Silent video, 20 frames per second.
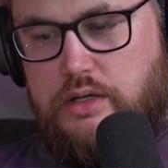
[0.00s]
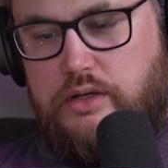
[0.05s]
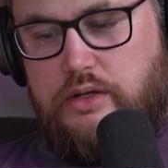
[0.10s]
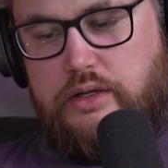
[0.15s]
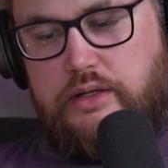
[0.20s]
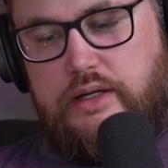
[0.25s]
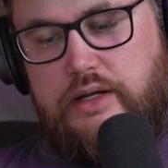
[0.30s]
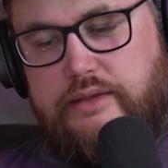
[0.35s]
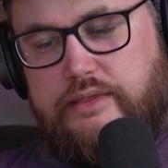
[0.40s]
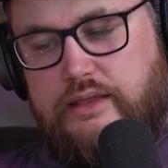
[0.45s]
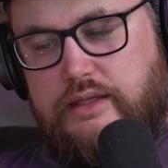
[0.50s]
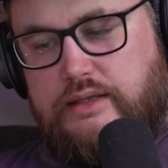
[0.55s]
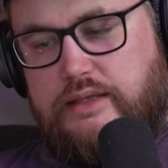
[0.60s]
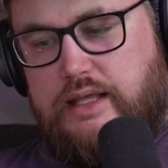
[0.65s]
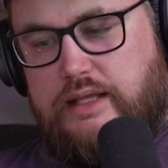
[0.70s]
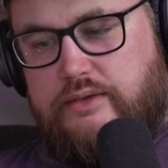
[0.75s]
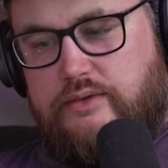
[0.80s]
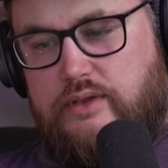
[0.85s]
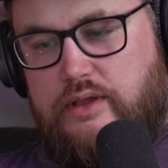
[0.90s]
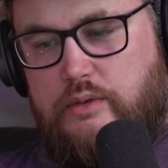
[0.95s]
And I think
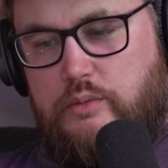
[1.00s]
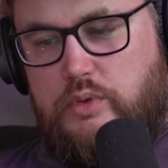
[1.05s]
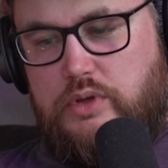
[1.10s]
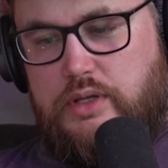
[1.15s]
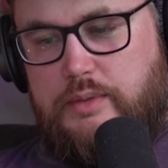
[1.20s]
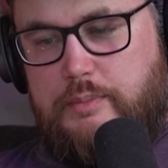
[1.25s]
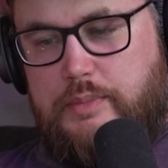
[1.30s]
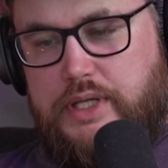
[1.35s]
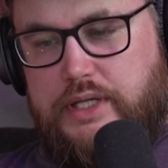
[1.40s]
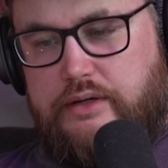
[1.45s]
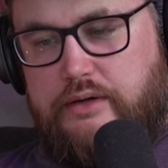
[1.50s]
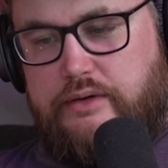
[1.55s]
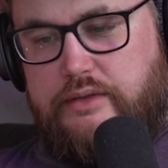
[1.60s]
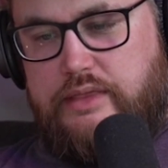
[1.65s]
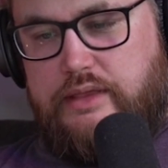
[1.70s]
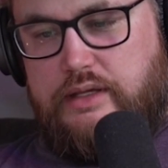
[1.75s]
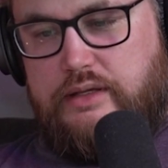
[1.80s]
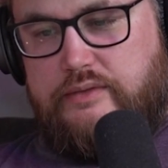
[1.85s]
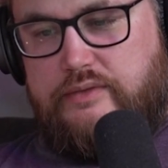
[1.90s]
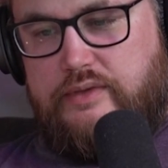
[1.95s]
that's, like, one of the bigger
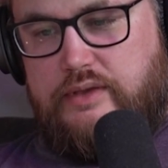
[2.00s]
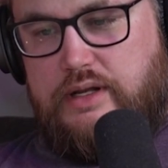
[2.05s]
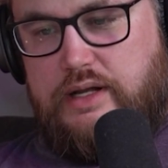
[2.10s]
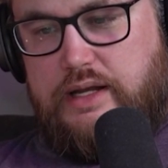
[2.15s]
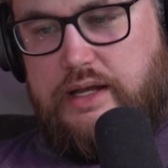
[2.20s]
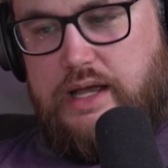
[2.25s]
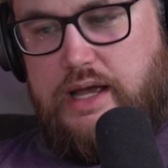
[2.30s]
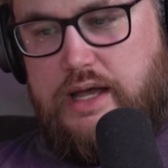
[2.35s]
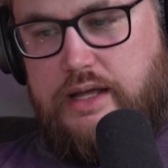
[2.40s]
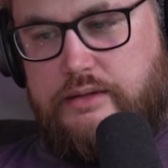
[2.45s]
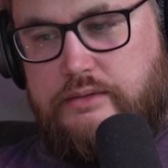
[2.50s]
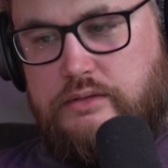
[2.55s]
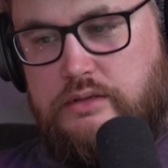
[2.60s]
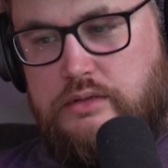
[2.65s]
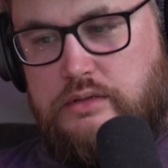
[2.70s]
things that I got